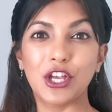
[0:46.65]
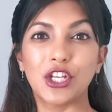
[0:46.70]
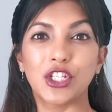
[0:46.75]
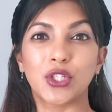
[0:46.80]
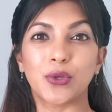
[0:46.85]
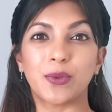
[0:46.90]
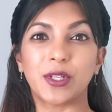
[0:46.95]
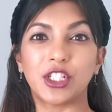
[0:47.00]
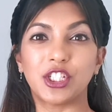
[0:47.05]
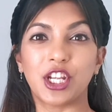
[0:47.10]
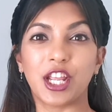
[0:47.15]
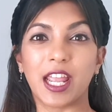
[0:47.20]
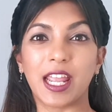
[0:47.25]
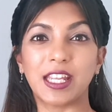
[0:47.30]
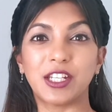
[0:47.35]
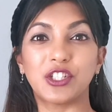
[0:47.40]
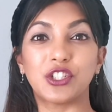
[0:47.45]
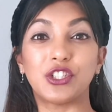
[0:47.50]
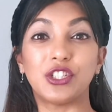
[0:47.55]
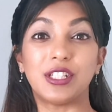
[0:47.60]
So we
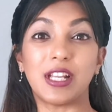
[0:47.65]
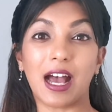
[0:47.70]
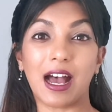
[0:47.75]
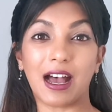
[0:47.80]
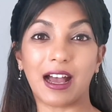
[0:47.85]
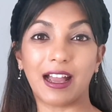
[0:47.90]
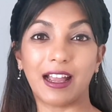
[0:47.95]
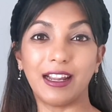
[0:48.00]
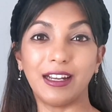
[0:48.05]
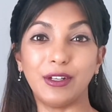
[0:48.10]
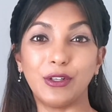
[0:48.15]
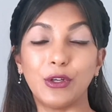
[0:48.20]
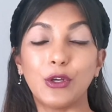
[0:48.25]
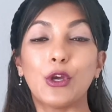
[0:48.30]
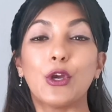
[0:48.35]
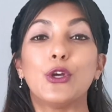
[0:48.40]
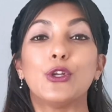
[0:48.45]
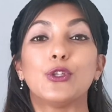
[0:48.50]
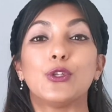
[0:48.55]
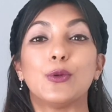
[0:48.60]
change died
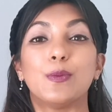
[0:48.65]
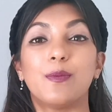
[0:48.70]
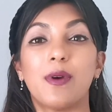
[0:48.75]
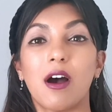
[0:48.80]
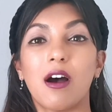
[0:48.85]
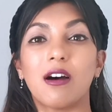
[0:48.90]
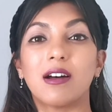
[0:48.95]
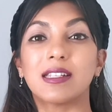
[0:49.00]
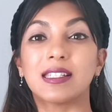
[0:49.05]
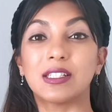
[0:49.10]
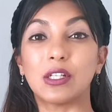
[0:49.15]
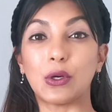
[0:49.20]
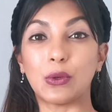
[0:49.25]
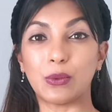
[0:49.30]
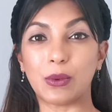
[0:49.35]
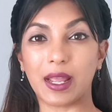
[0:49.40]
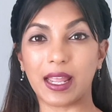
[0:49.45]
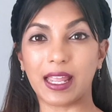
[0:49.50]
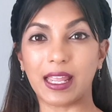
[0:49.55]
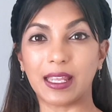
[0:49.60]
to passed
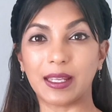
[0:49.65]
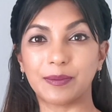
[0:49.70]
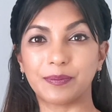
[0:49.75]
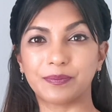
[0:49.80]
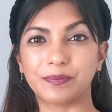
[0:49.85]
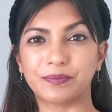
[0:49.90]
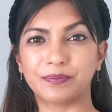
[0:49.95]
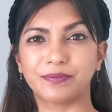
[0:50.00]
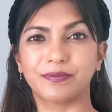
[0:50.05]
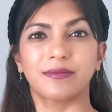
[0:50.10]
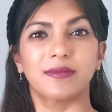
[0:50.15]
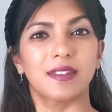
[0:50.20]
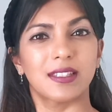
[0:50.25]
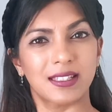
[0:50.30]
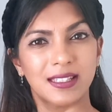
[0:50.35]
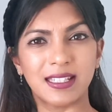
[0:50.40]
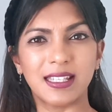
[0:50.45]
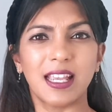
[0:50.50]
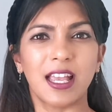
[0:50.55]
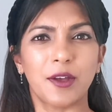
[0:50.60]
away.
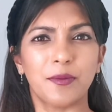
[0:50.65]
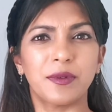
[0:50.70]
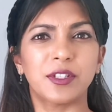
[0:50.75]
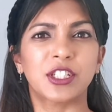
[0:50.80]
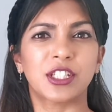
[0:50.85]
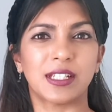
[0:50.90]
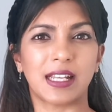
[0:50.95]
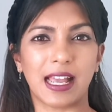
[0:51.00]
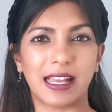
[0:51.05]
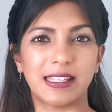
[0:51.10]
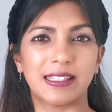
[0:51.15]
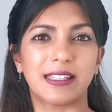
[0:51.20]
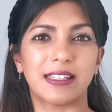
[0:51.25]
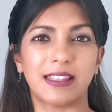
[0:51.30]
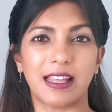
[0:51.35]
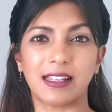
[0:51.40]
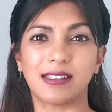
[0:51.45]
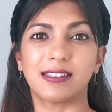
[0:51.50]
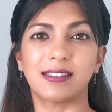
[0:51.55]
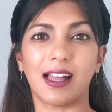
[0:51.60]
See how much nicer
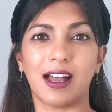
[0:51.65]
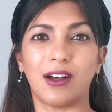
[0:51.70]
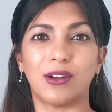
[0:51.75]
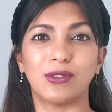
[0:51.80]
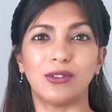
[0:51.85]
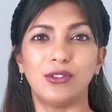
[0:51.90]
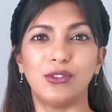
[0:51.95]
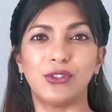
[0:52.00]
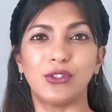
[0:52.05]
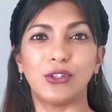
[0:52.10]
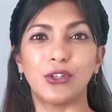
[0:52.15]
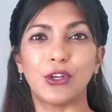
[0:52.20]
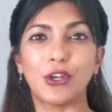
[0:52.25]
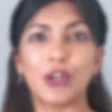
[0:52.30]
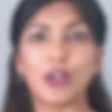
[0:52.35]
that sounds?